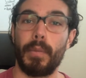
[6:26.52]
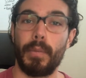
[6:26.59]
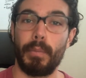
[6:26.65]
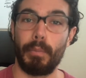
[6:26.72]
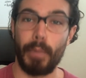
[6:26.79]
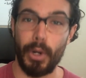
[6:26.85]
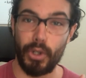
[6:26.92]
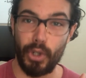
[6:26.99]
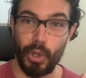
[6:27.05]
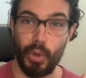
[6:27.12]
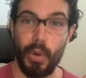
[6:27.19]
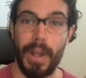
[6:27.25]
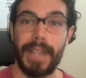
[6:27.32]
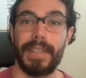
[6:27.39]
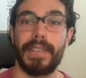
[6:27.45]
merge
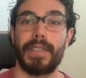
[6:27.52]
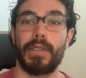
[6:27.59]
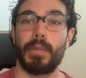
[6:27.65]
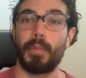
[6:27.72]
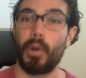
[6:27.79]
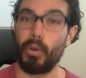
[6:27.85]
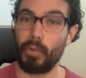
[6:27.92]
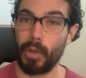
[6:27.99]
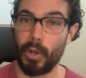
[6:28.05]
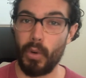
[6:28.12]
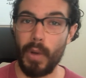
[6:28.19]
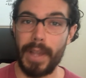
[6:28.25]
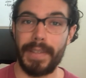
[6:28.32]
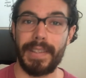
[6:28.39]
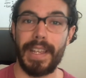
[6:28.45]
requests, pull
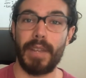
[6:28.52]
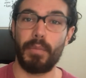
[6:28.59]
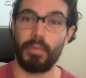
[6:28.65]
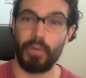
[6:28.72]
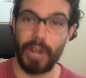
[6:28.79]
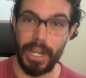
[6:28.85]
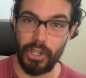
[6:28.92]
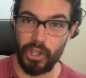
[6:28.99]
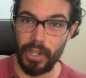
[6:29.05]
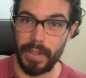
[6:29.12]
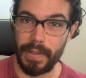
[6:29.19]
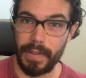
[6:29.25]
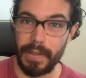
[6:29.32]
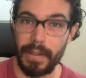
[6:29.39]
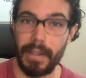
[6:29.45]
requests, and
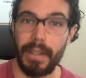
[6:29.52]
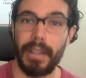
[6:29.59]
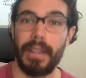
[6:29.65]
branches,